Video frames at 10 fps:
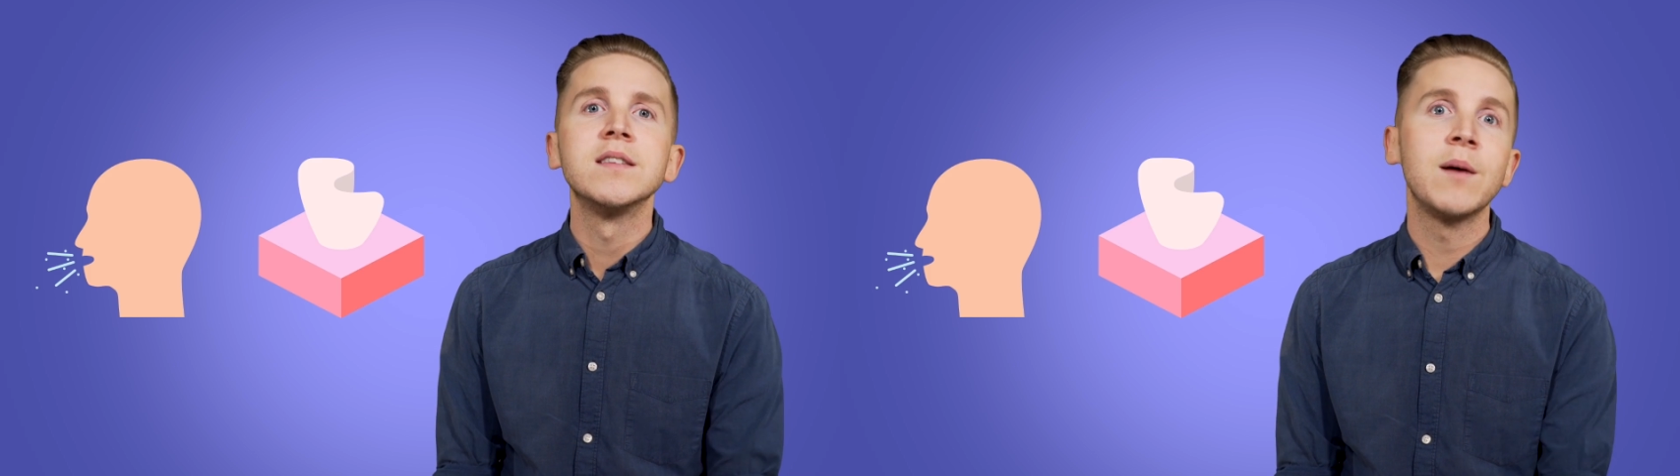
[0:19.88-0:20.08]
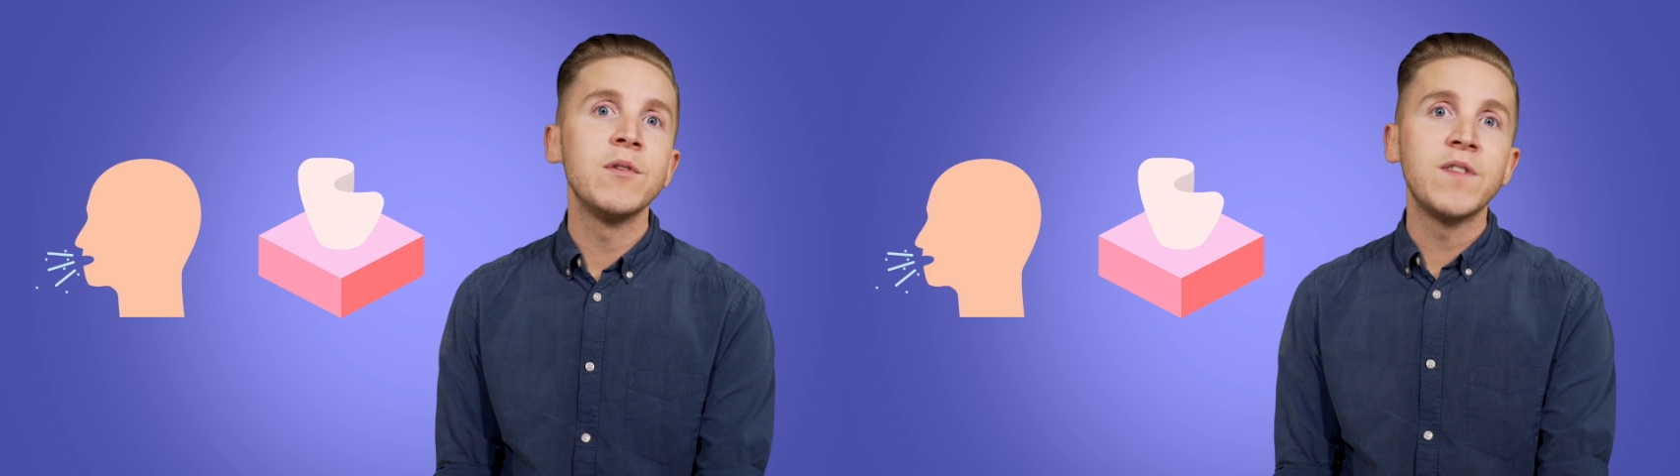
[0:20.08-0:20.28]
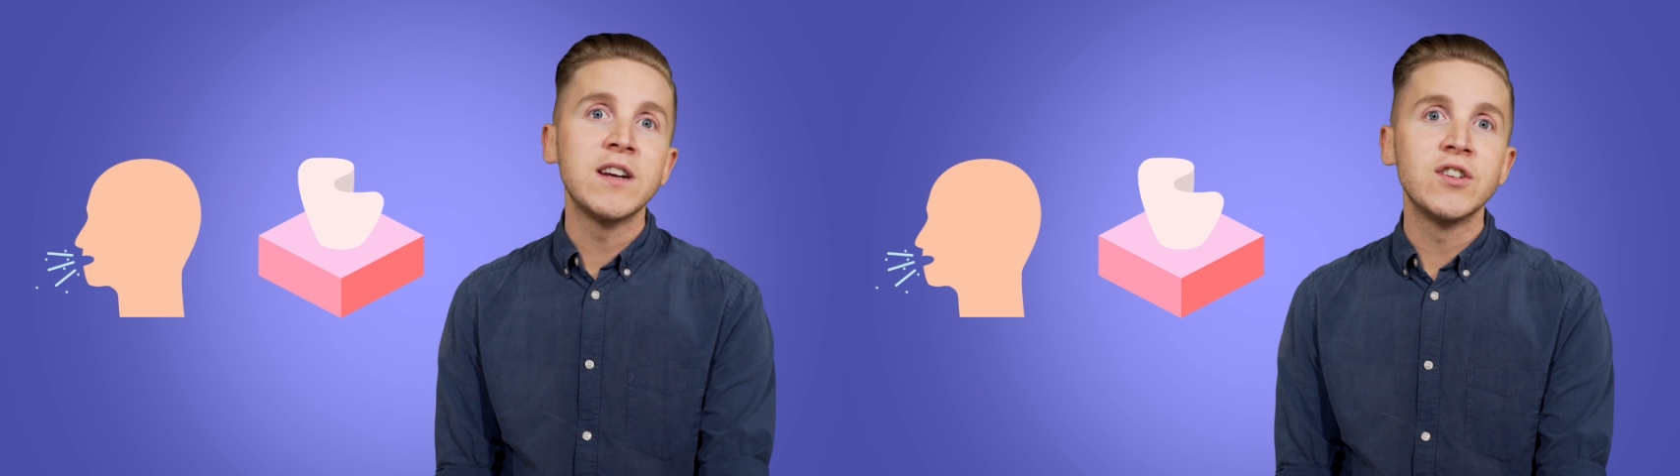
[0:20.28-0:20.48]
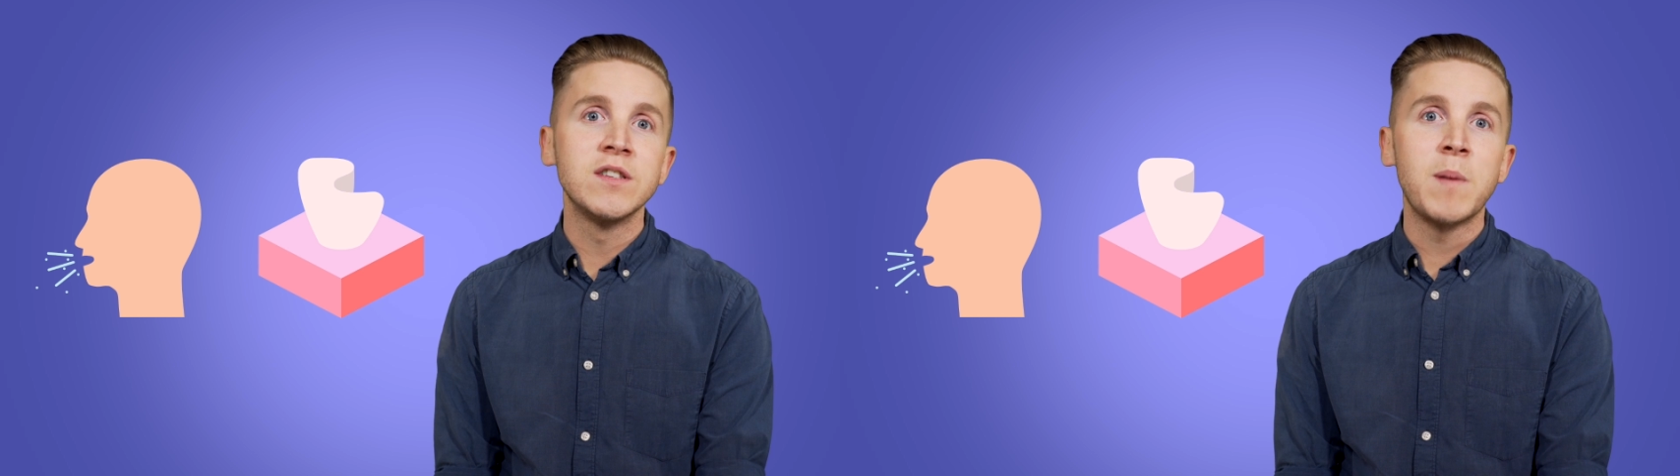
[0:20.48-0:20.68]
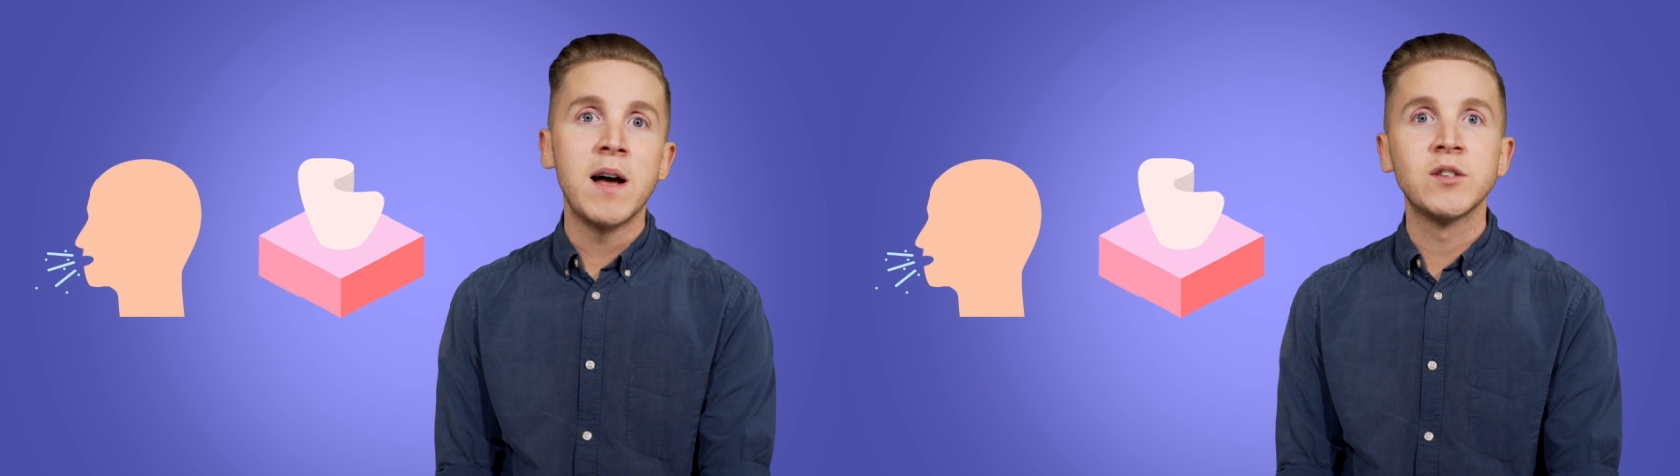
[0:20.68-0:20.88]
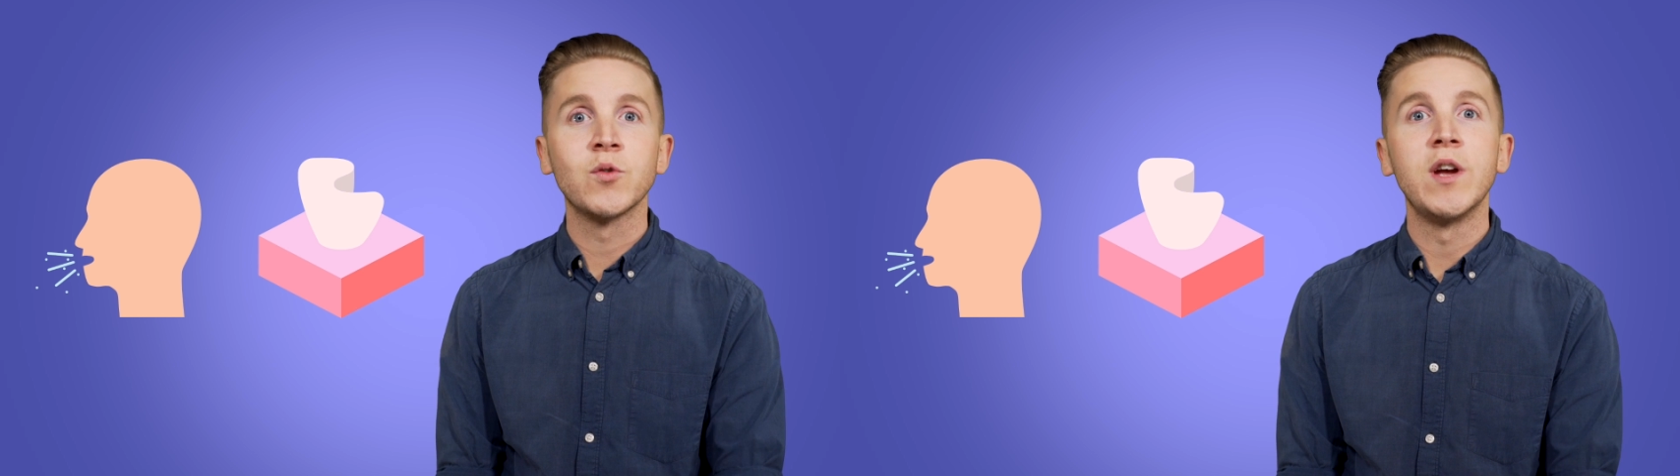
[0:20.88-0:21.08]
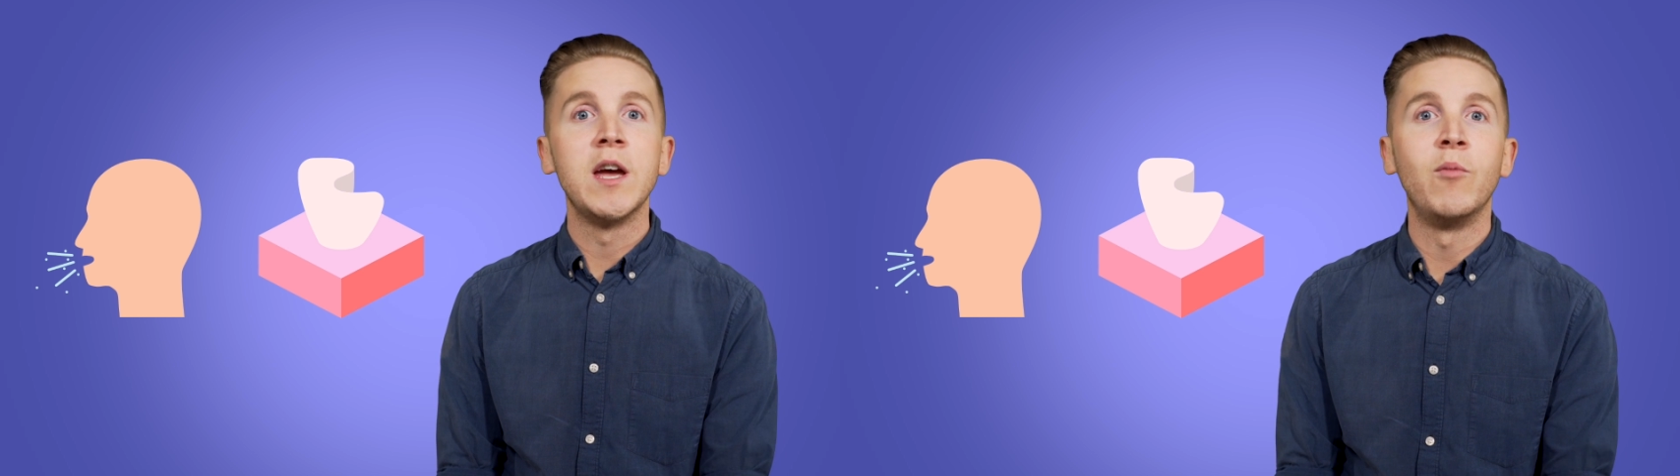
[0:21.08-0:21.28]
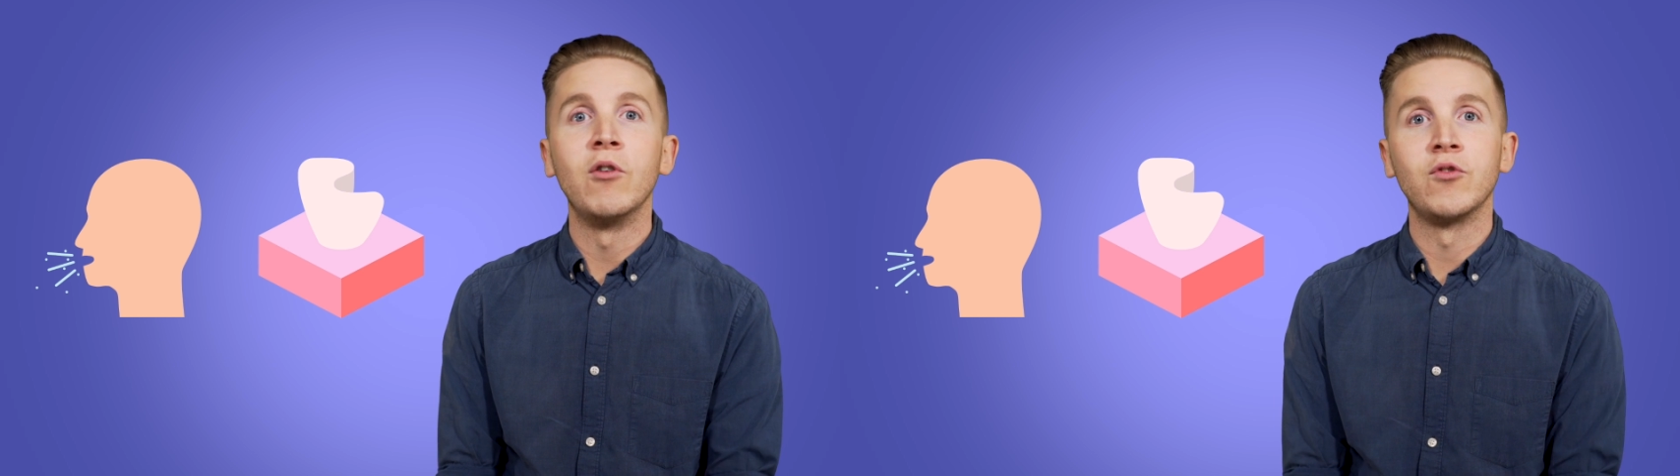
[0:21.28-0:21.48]
Some infections pass through
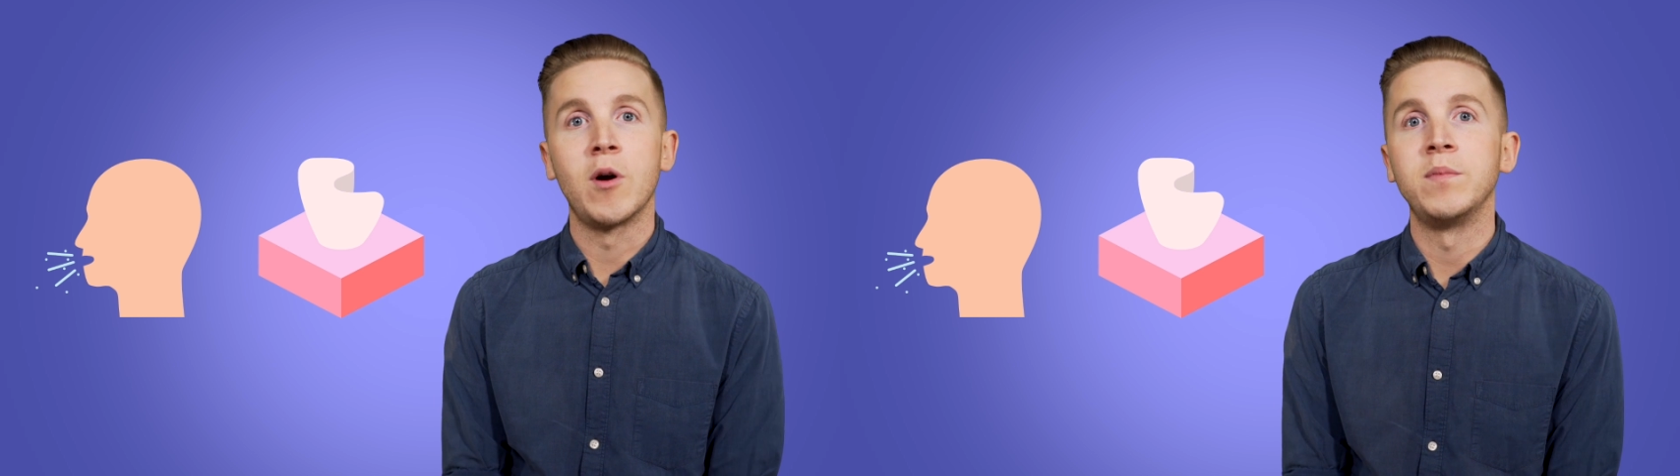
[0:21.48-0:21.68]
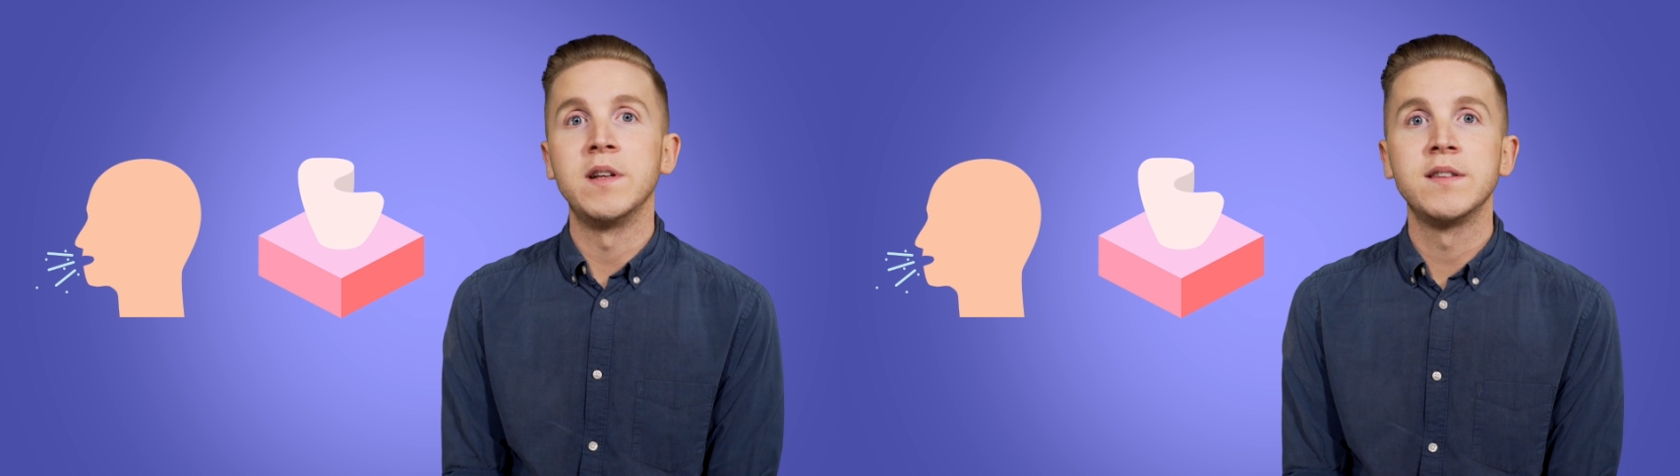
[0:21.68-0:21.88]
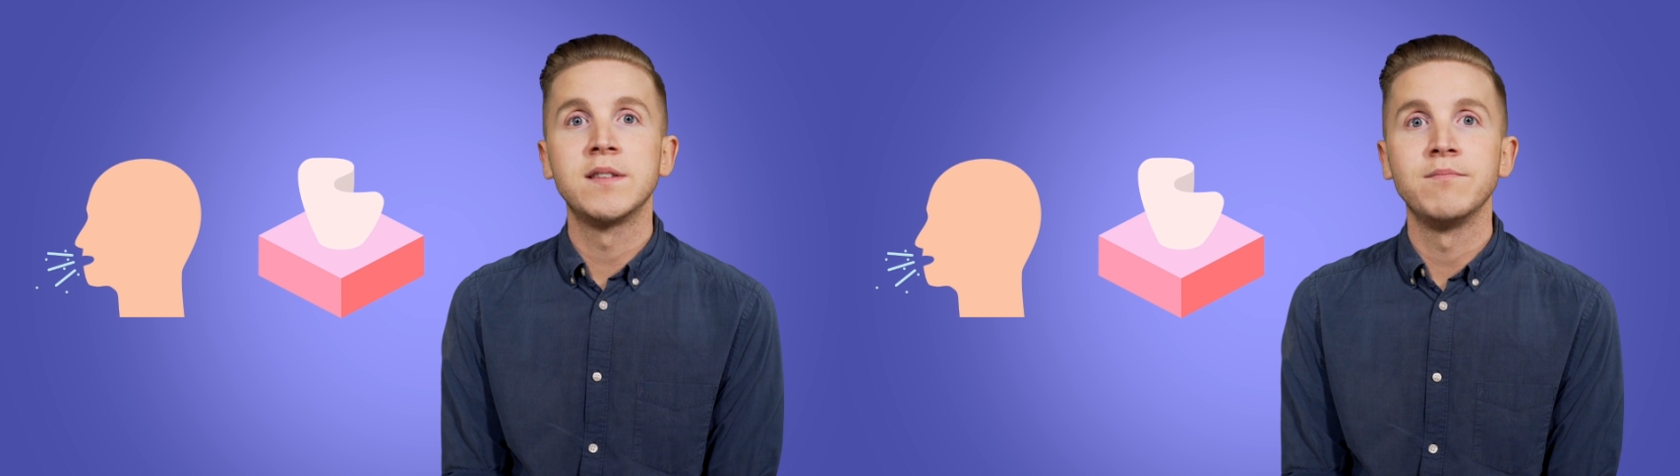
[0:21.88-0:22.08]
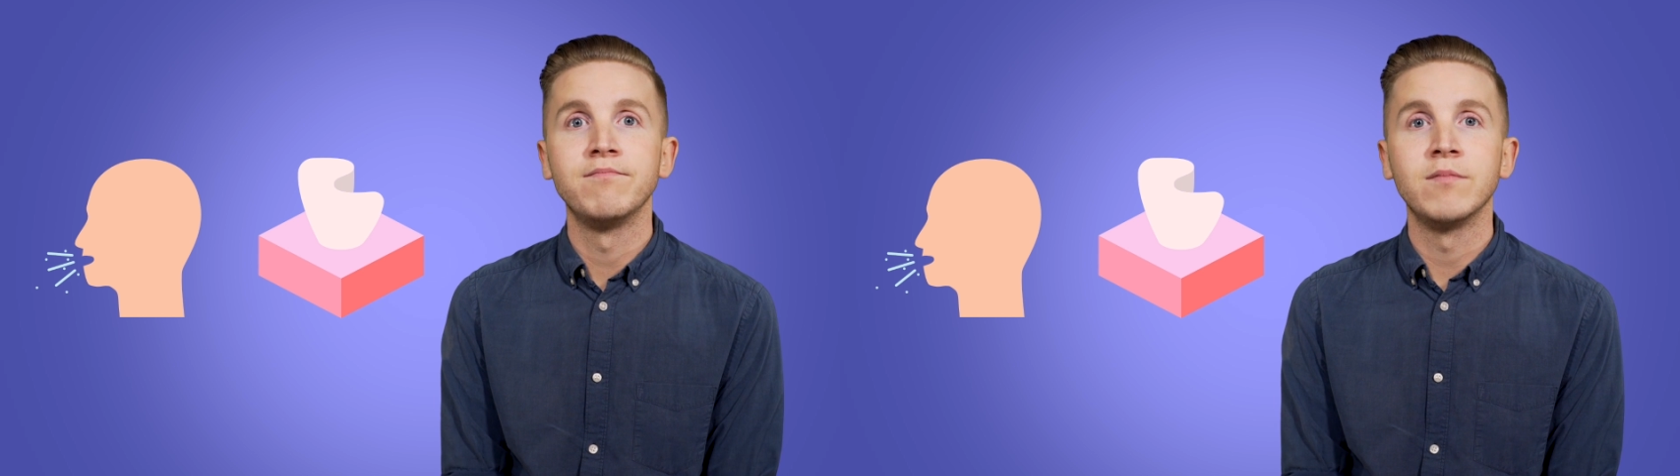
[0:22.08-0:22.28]
airborne droplets,